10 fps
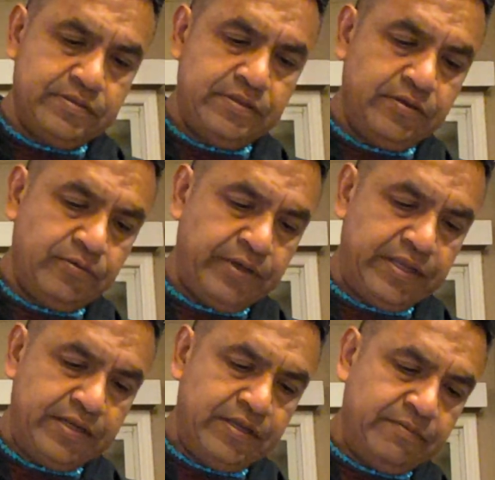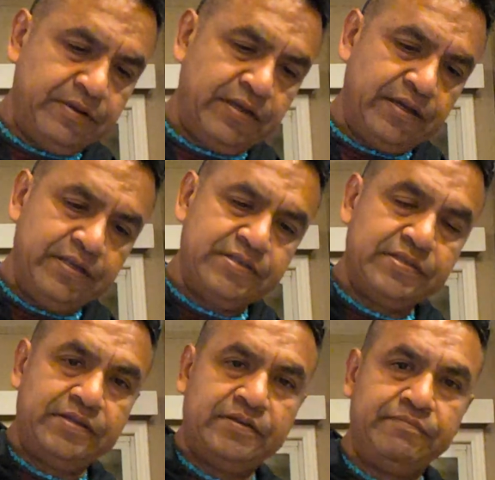Still waking up,
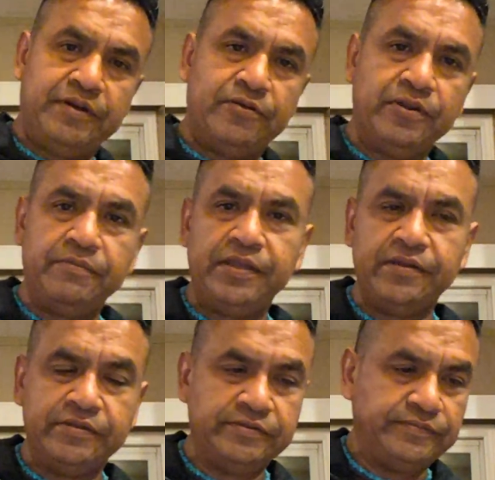guys. Bear with me.